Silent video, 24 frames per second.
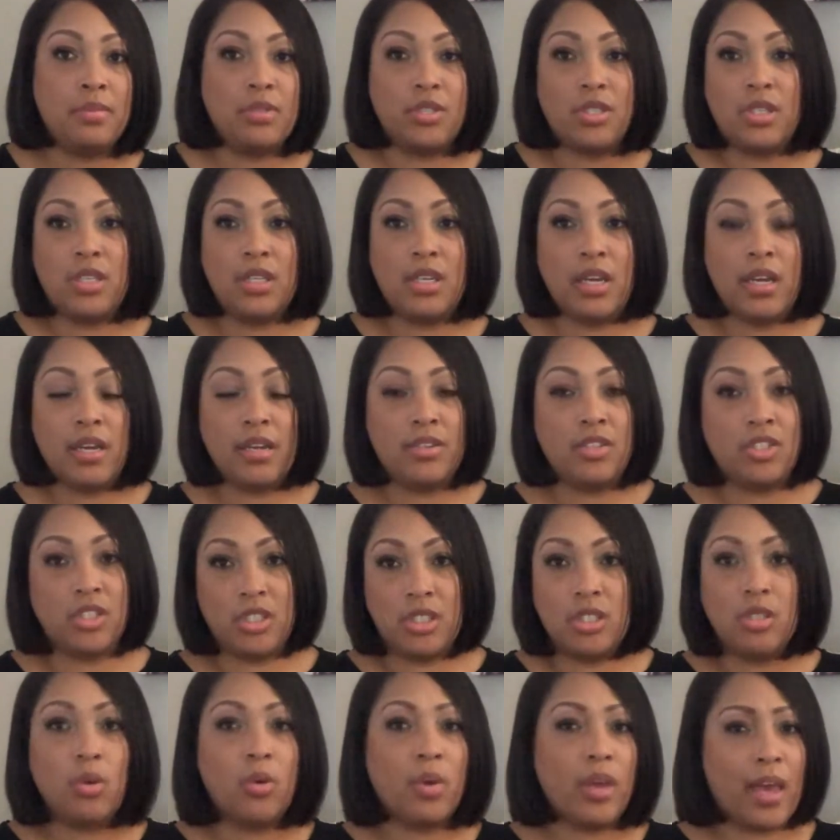
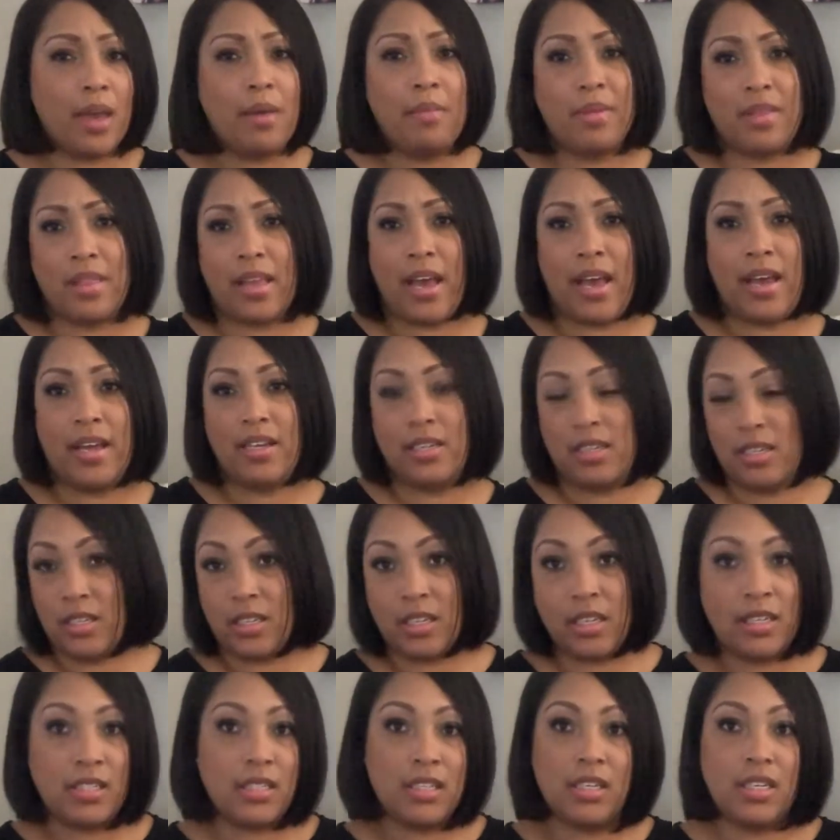She's okay with that.
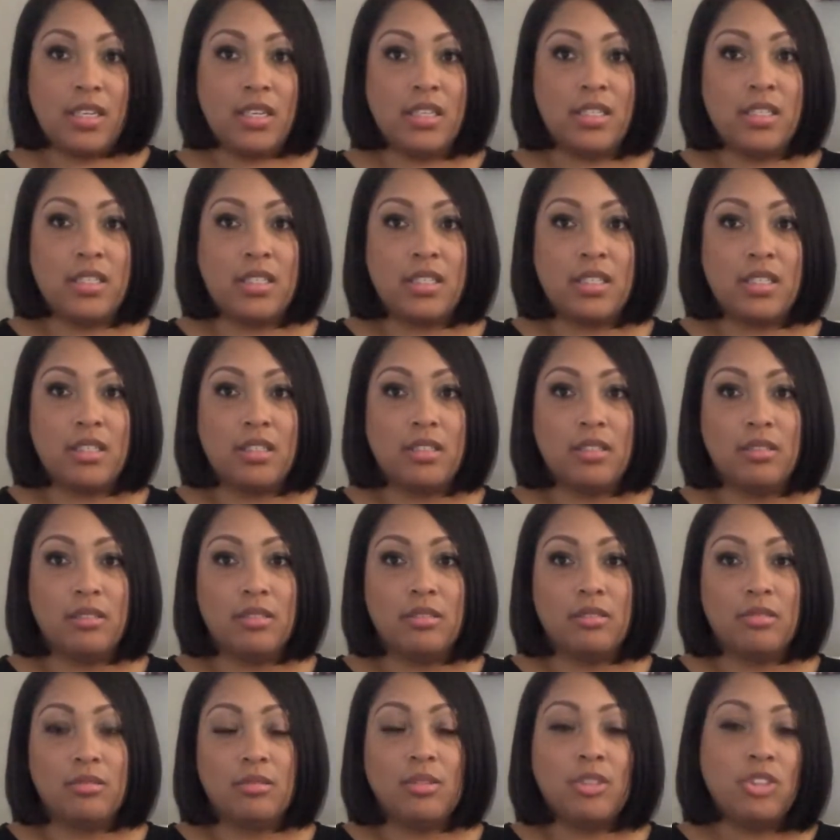Kissing his,
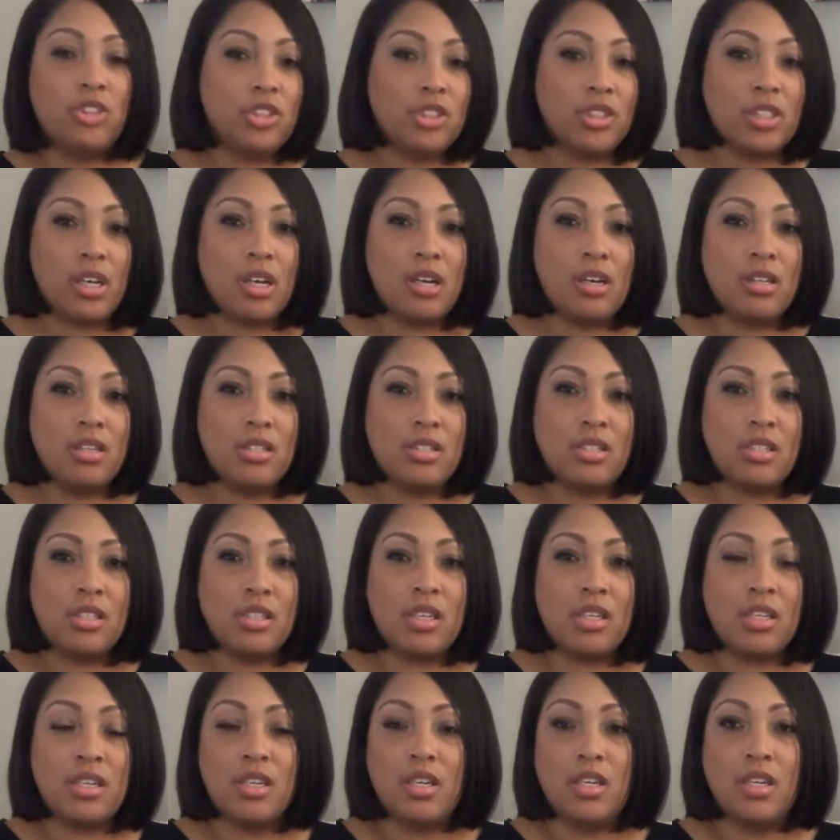what she's called? She
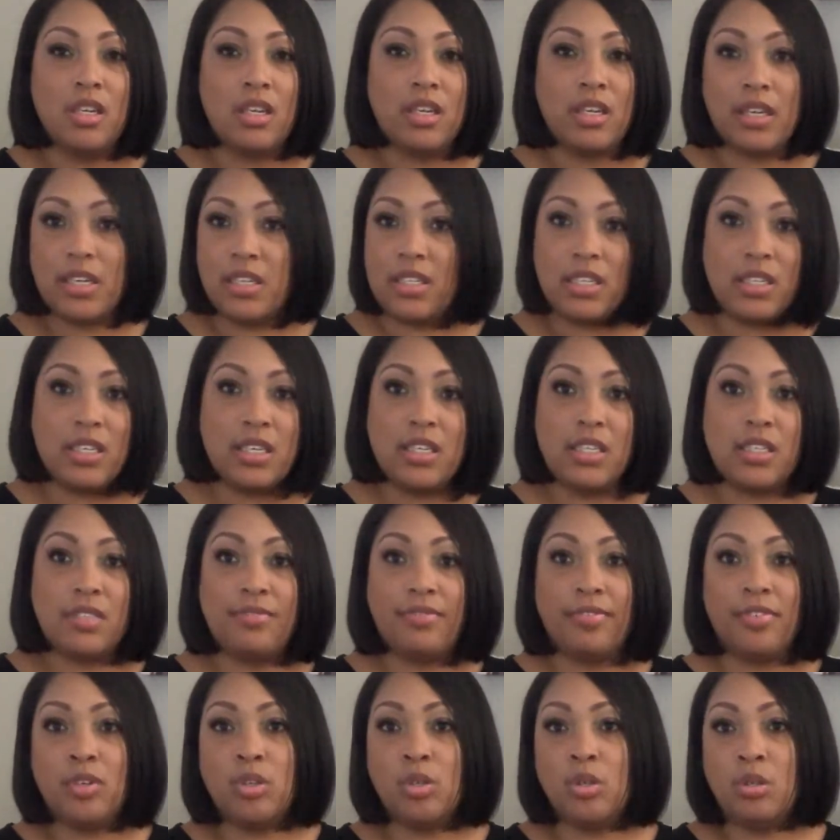said kissing his
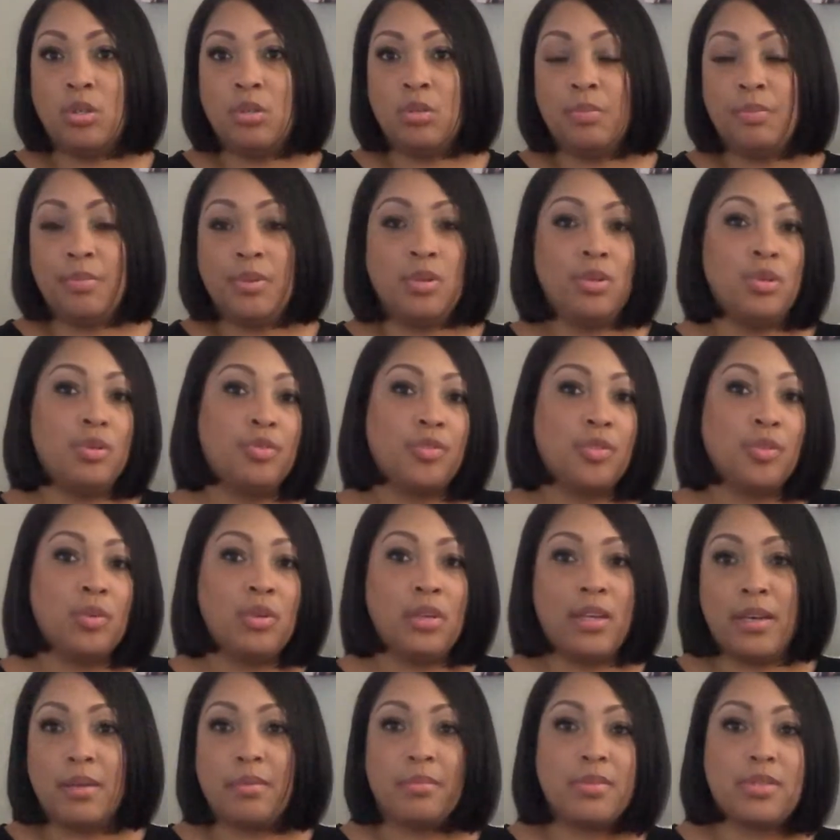full beautiful
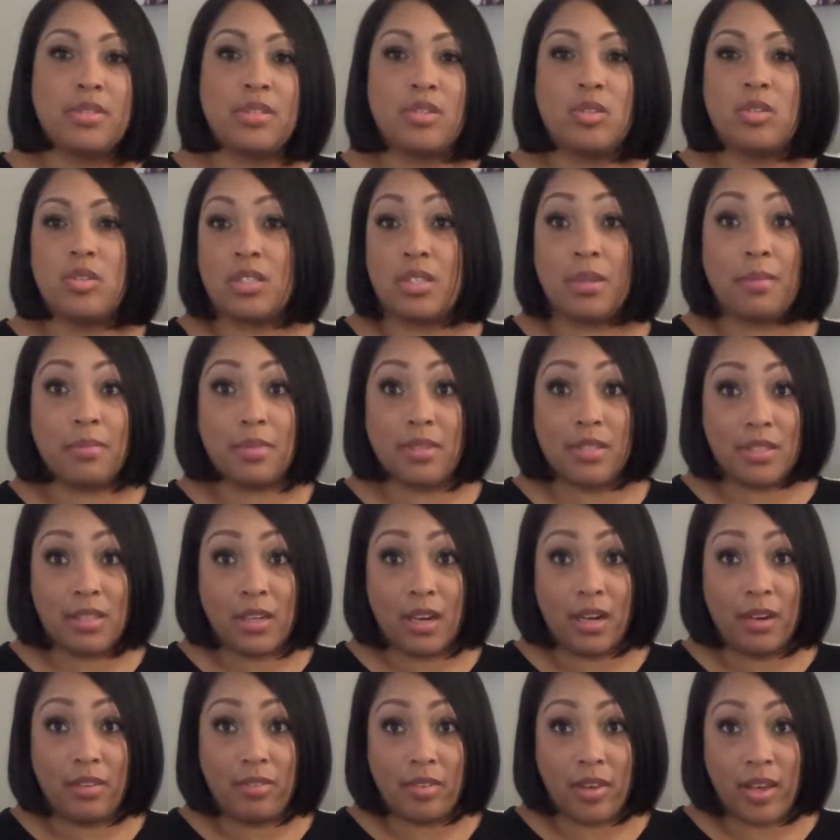lips or something to
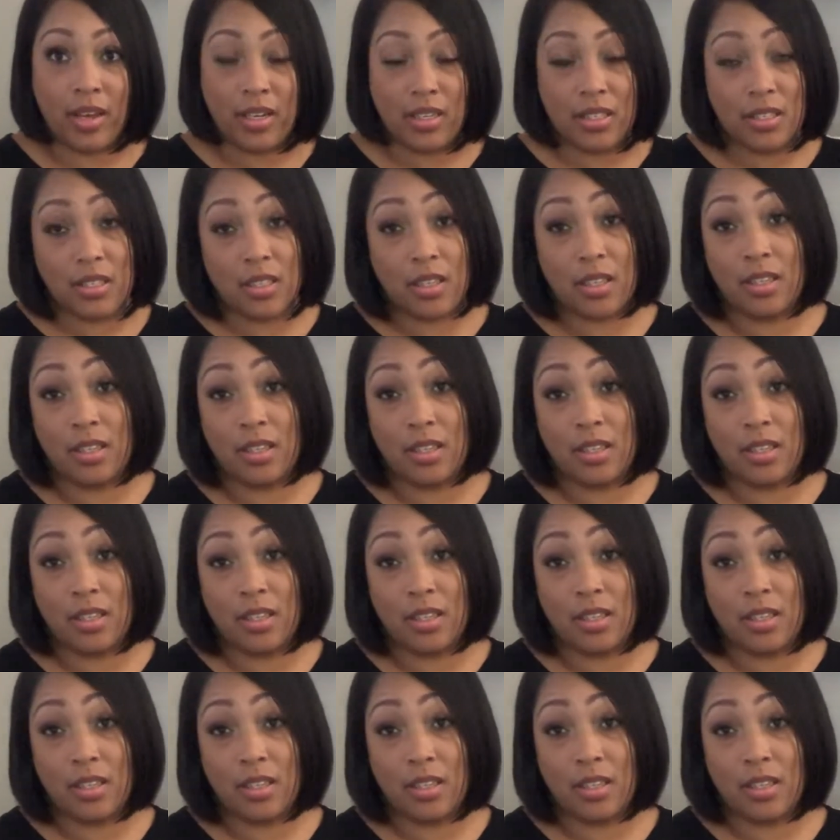that effect.